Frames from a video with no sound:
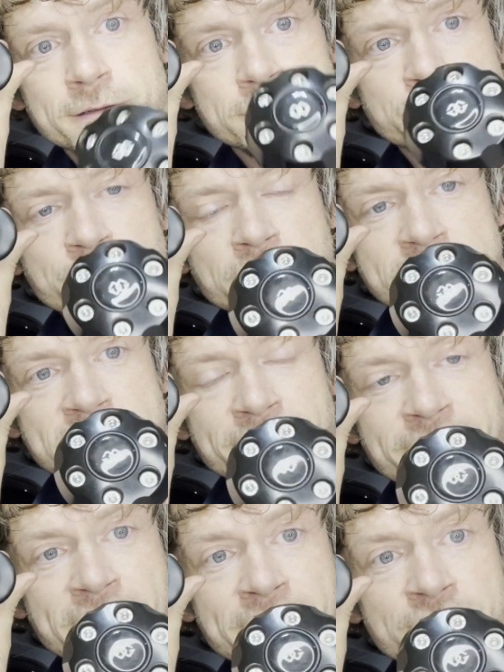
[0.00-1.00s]
Do yourself
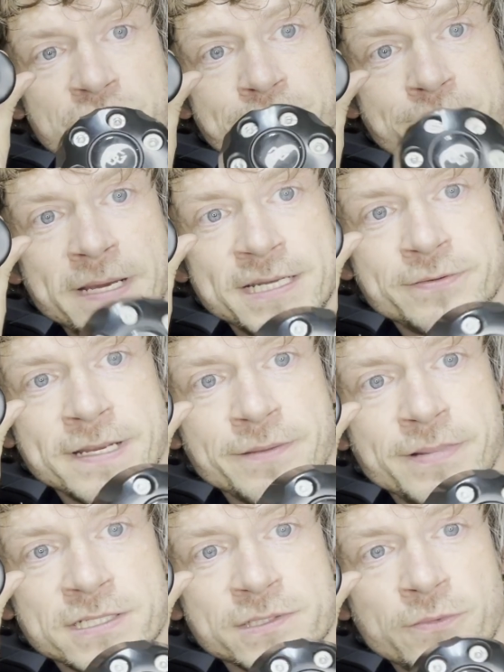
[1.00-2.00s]
a favor, just pay 20
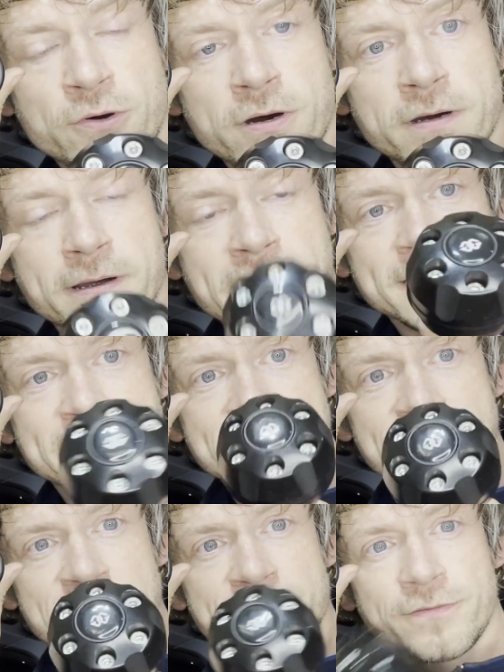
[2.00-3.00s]
bucks more and get
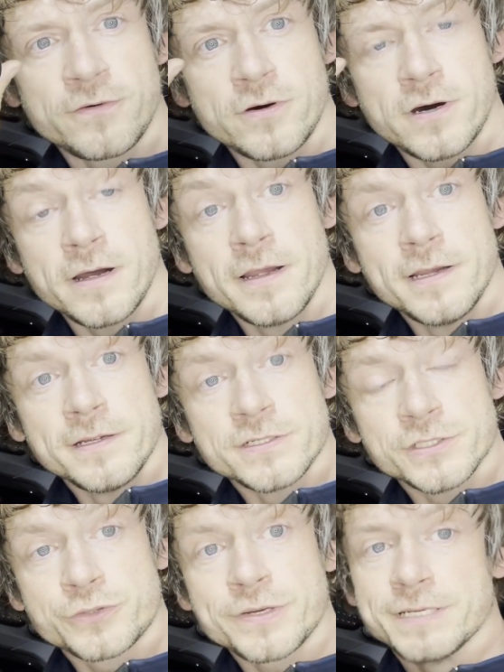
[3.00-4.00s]
these for the
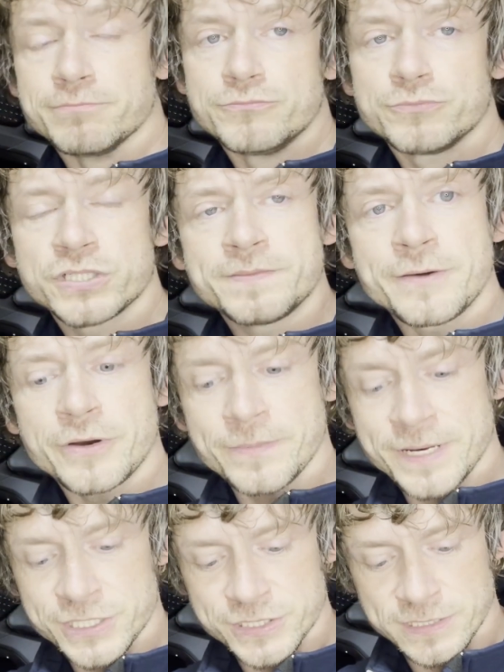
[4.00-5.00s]
street. Just my
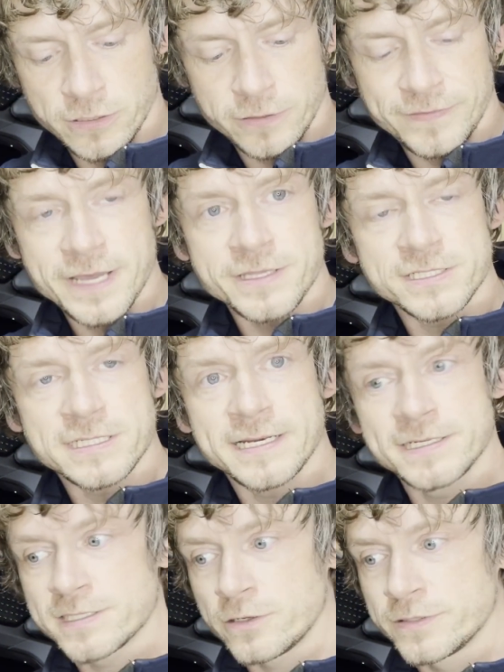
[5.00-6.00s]
recommendation. There's a lot of other
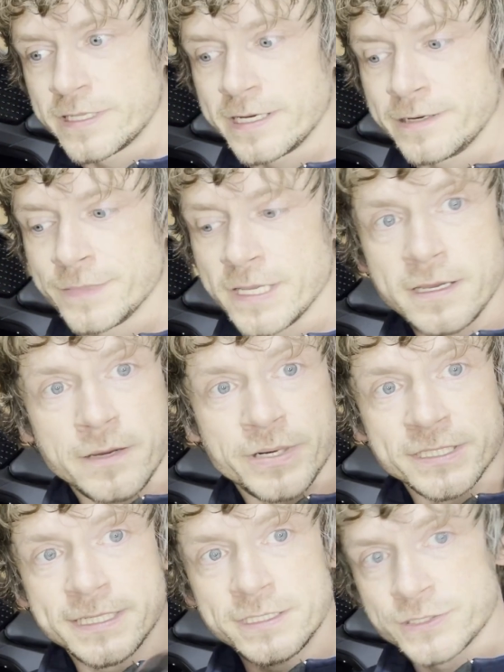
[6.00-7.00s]
sliders out there,
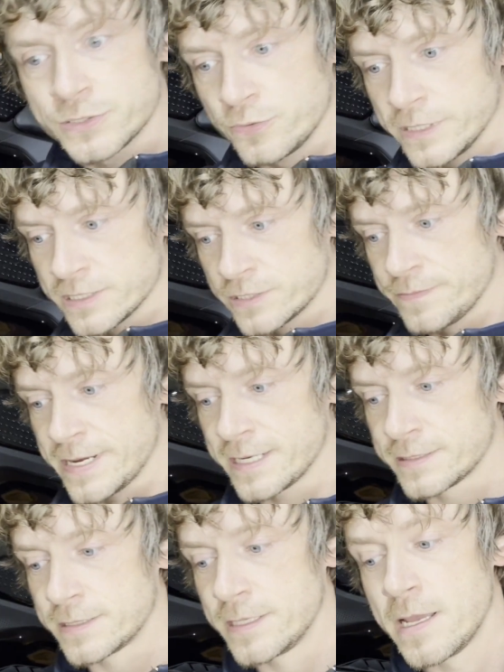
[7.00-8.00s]
but Gillis Toolings
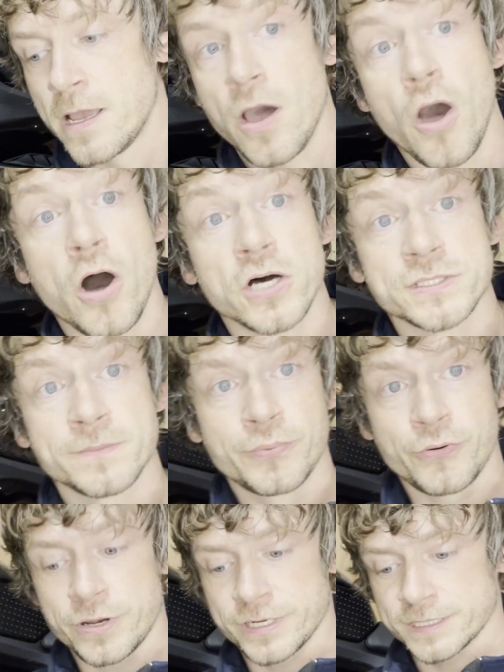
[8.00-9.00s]
makes awesome
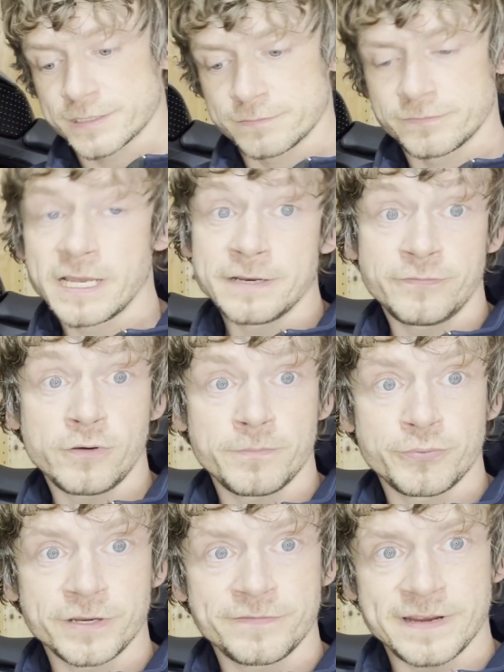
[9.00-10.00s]
products and for a
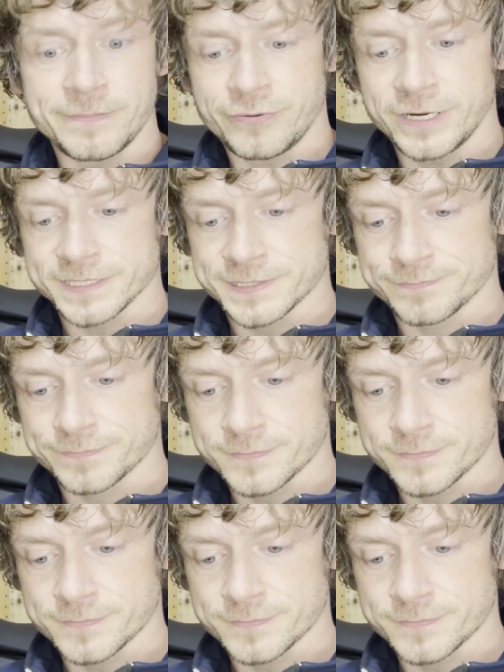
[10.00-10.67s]
pretty fair price.